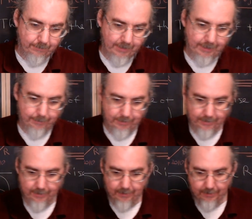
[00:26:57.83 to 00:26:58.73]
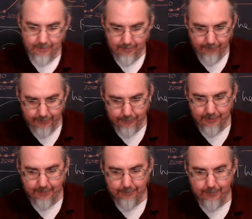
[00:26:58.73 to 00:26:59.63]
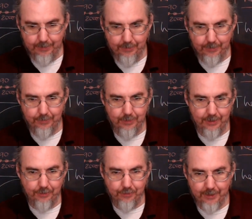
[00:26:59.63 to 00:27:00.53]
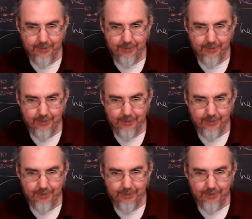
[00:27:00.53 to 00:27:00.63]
kept the federal government to a strict